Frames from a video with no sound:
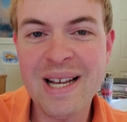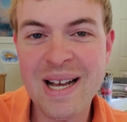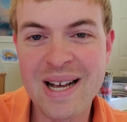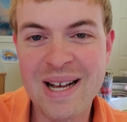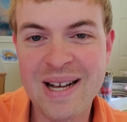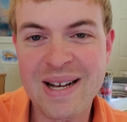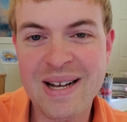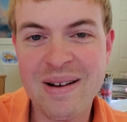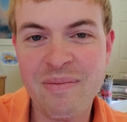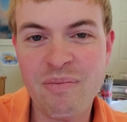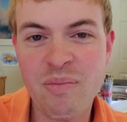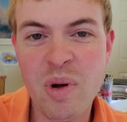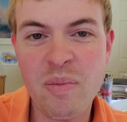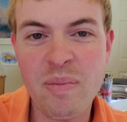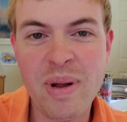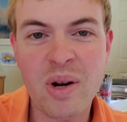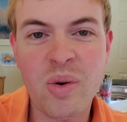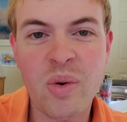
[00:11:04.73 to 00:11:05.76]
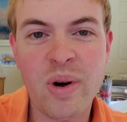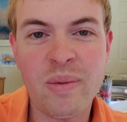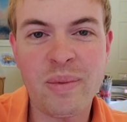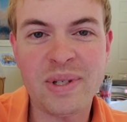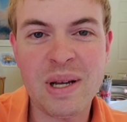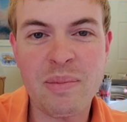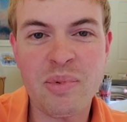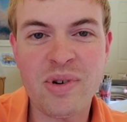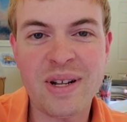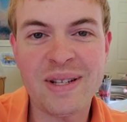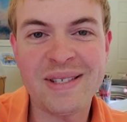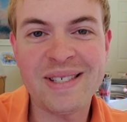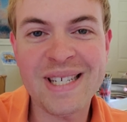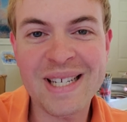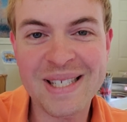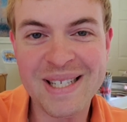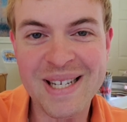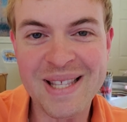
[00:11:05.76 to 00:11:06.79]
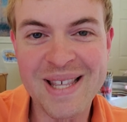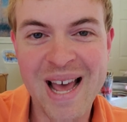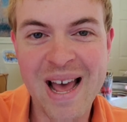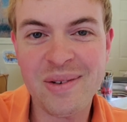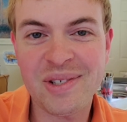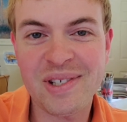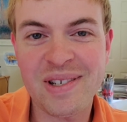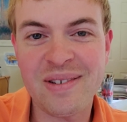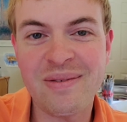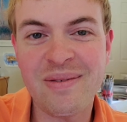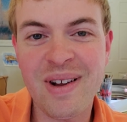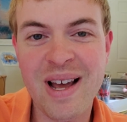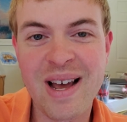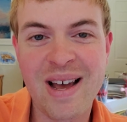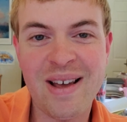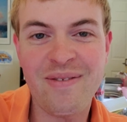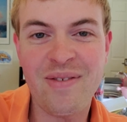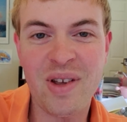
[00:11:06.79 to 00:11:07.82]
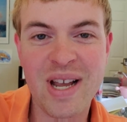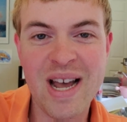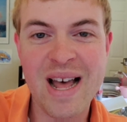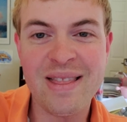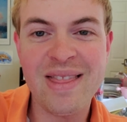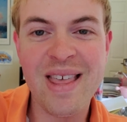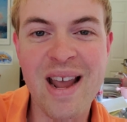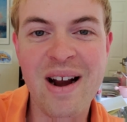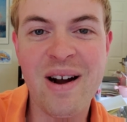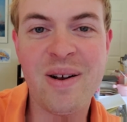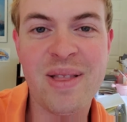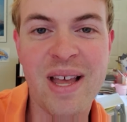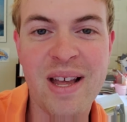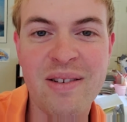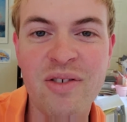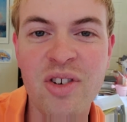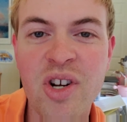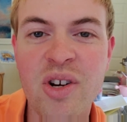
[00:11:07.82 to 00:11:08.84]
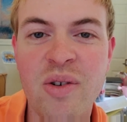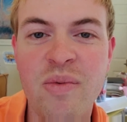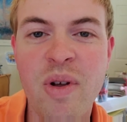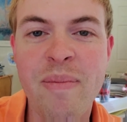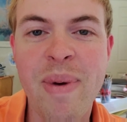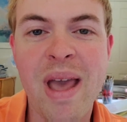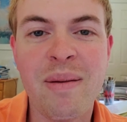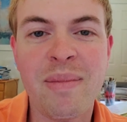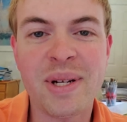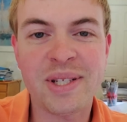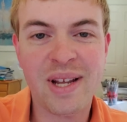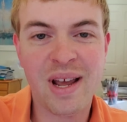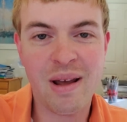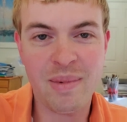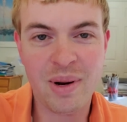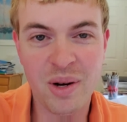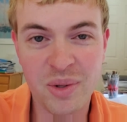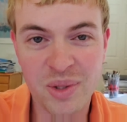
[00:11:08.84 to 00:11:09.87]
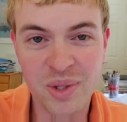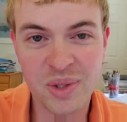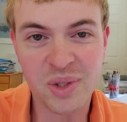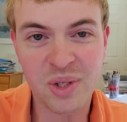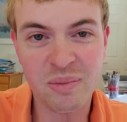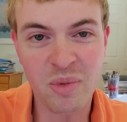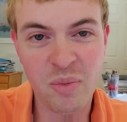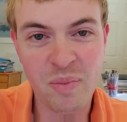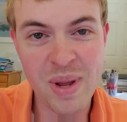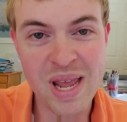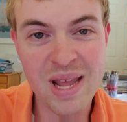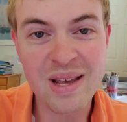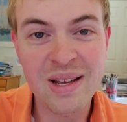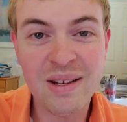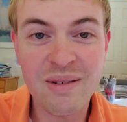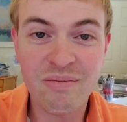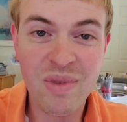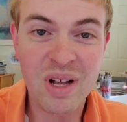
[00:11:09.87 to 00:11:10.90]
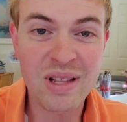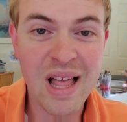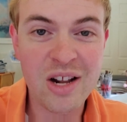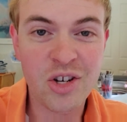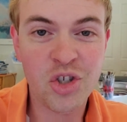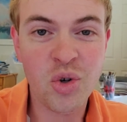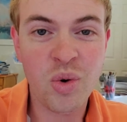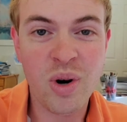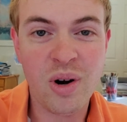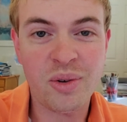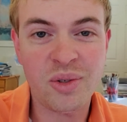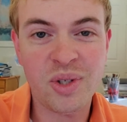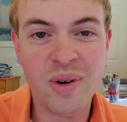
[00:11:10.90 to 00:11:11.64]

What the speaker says: When Bitcoin was up around 60,000, if it got there, then your repayment time in your system would be a lot shorter.